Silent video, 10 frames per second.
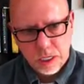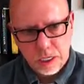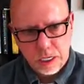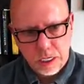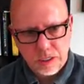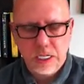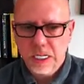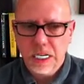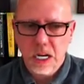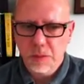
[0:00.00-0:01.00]
It's on
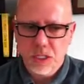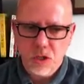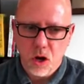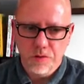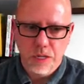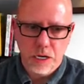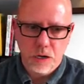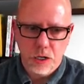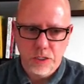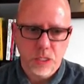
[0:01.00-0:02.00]
GitHub. It's called
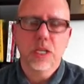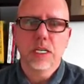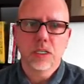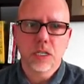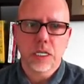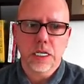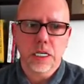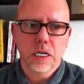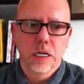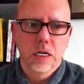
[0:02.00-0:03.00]
Velero, and you can
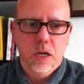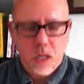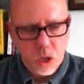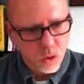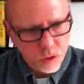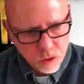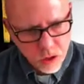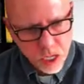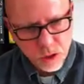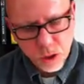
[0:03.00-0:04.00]
easily clone
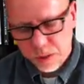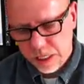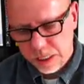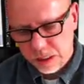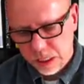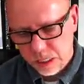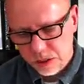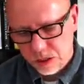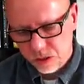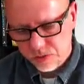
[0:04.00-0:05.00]
across Kubernetes
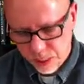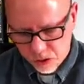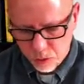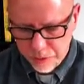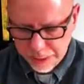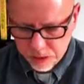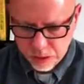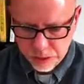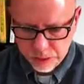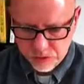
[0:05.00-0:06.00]
clusters. Velero
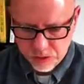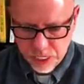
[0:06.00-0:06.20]
basically gives us